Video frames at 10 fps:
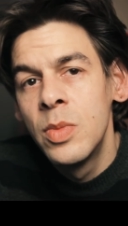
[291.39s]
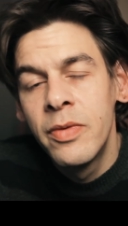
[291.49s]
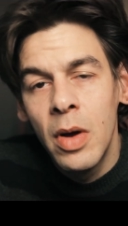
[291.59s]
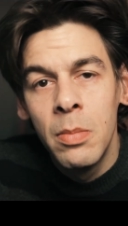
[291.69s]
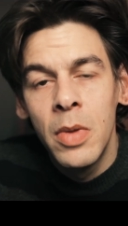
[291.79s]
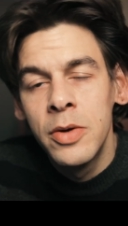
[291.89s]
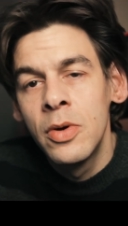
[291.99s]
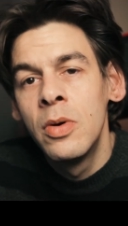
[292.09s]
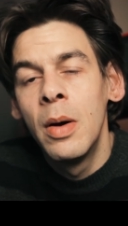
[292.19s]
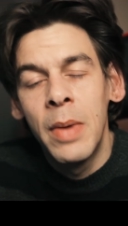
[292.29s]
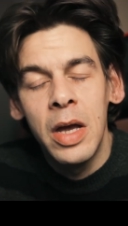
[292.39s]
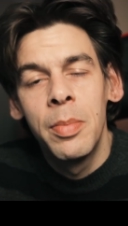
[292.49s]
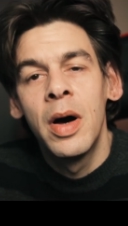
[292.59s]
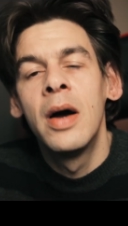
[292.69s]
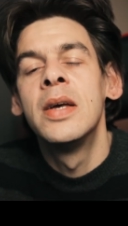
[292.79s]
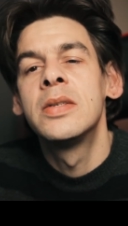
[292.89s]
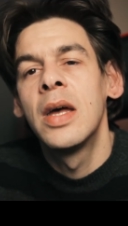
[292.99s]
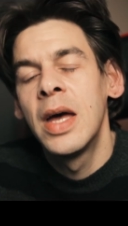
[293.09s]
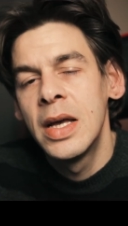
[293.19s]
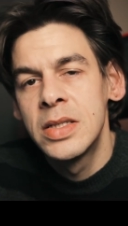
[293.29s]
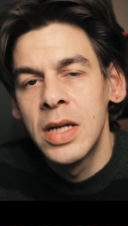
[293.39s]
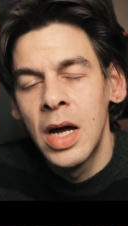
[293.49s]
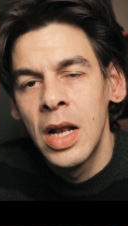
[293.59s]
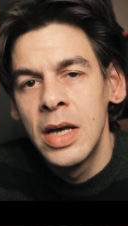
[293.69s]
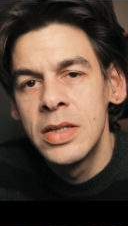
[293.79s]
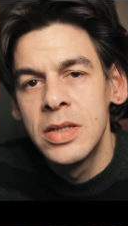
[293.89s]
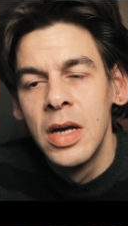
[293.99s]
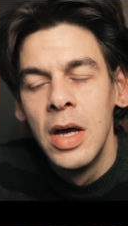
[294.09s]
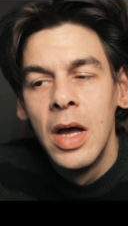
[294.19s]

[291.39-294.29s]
with a model, a makeup artist, a hairstylist,